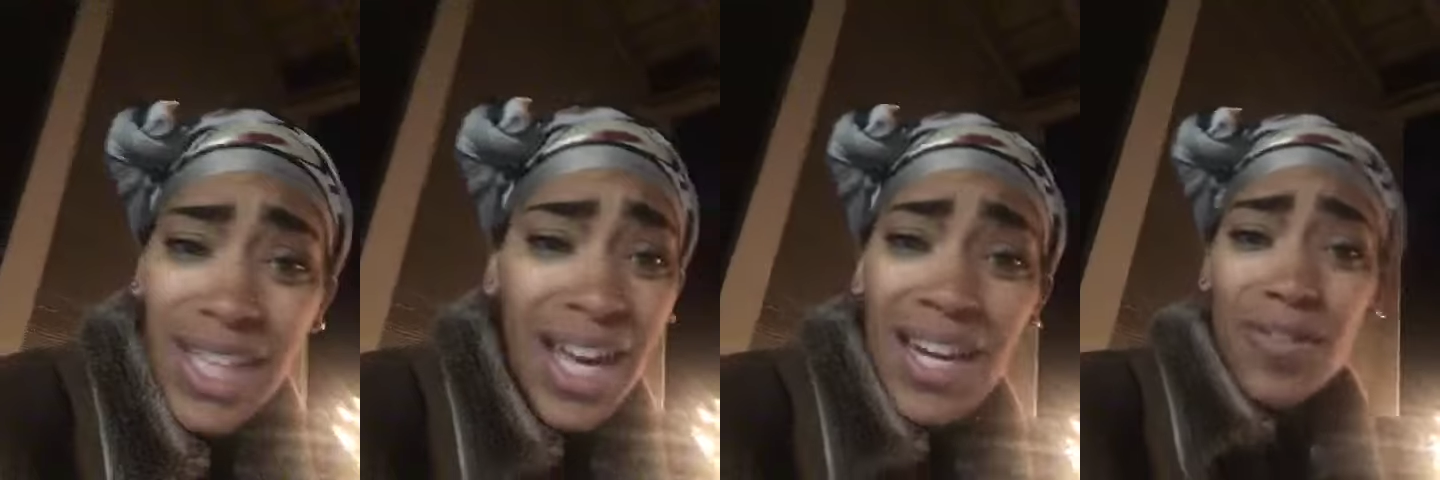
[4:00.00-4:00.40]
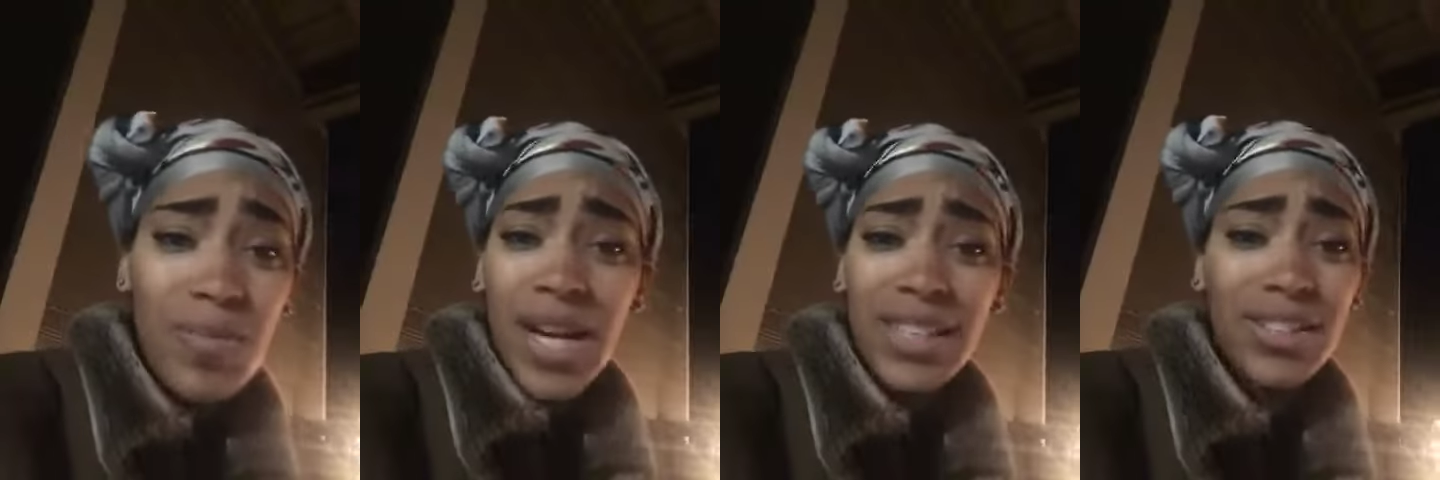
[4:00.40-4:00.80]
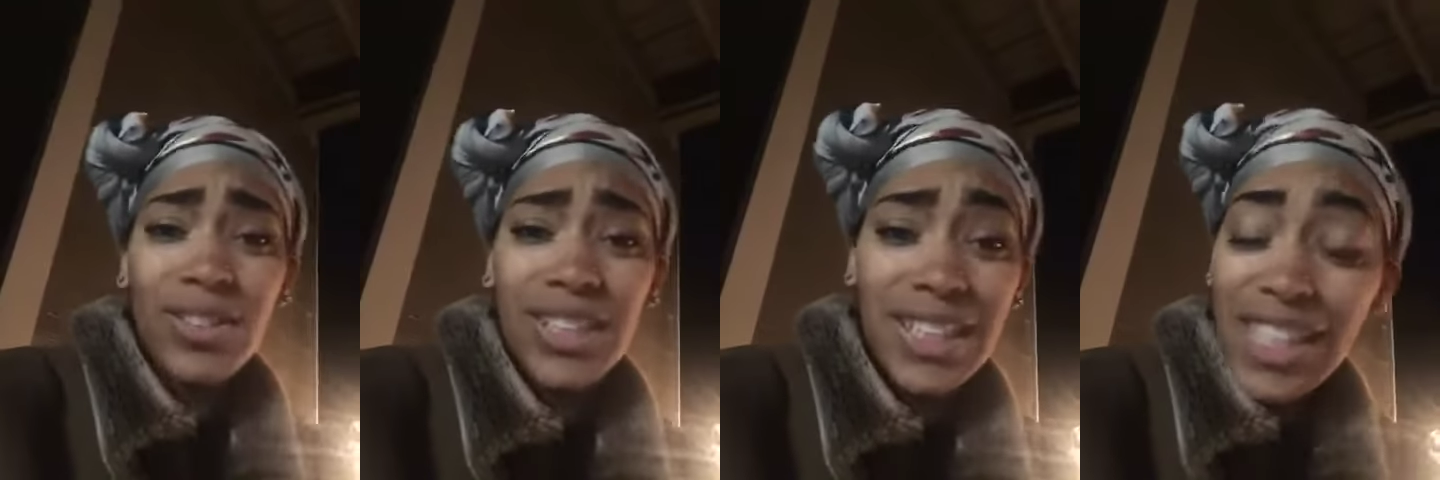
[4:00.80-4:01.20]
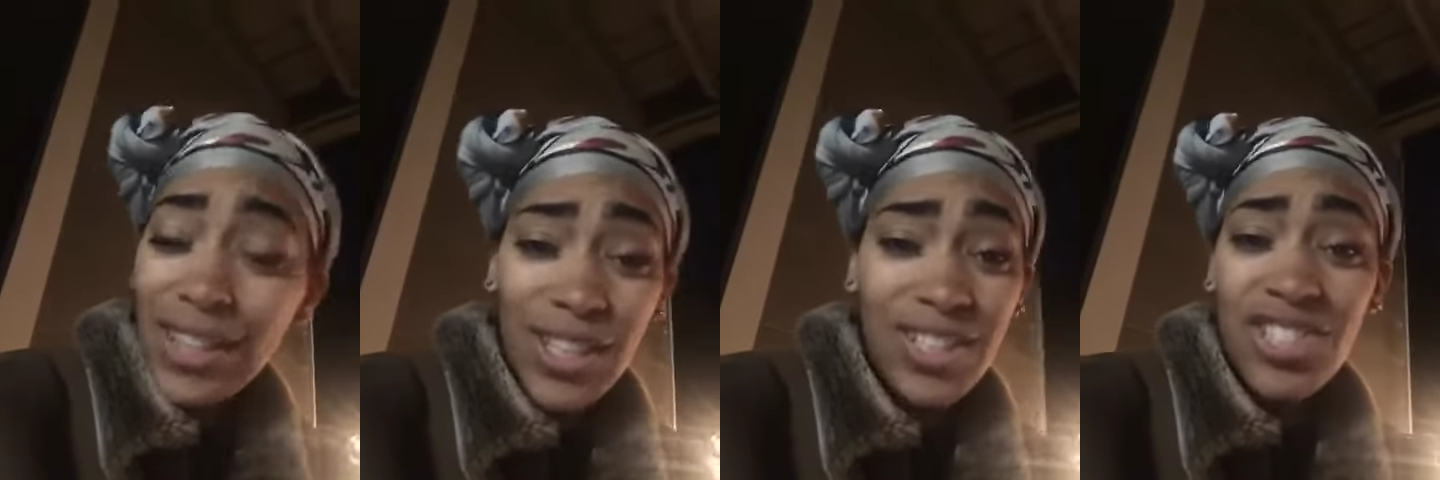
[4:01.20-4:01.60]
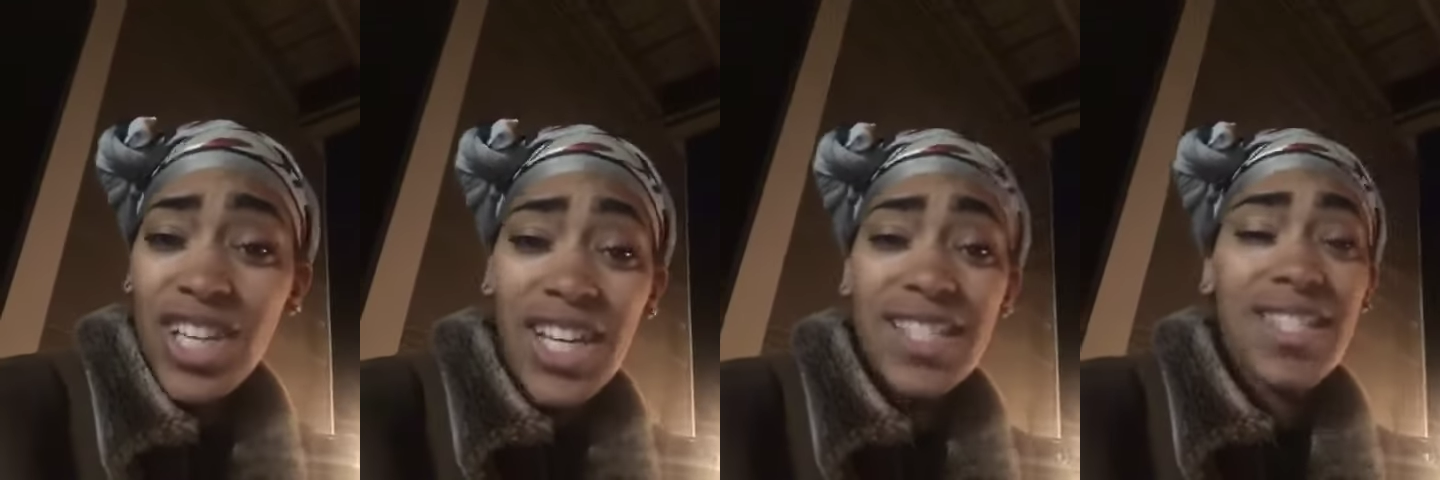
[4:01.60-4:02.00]
not everybody's going to get these
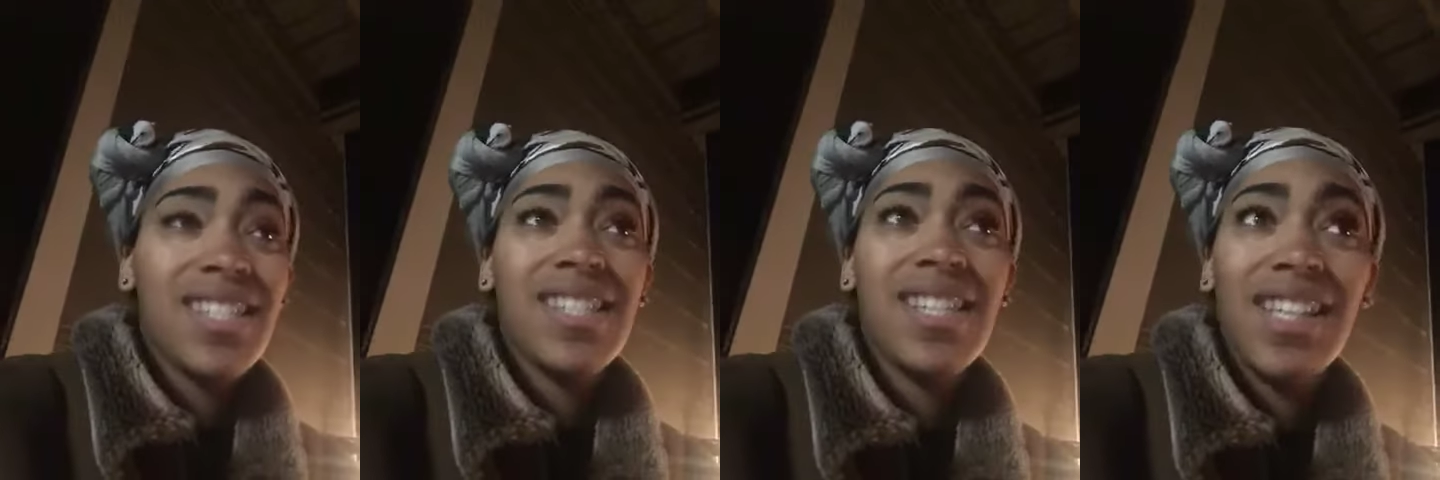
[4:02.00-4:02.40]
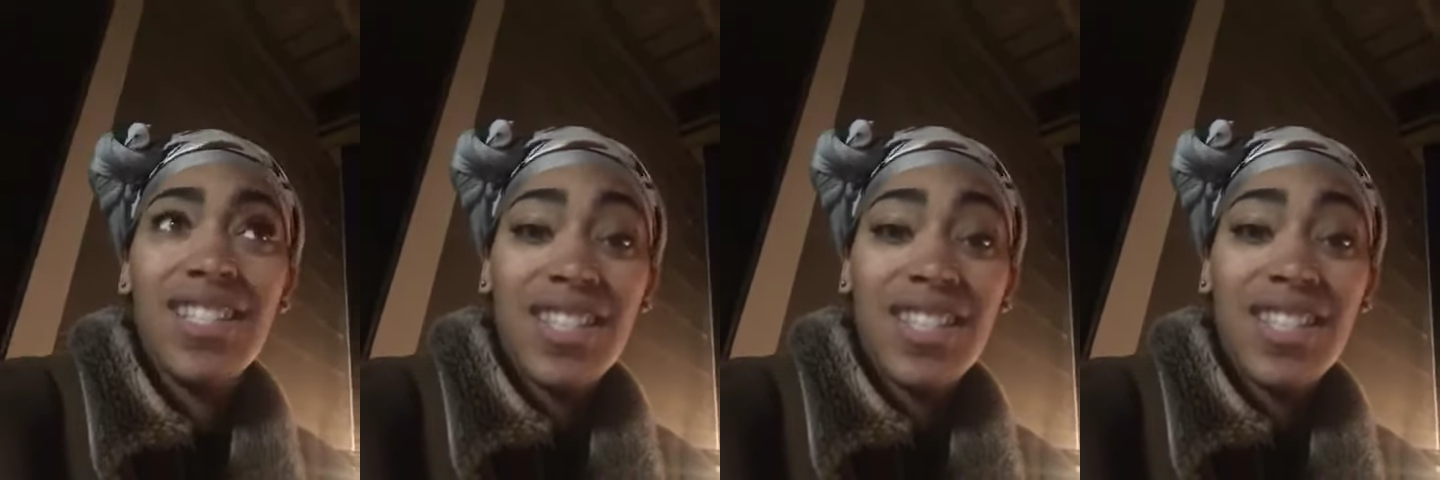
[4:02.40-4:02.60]
chances and these,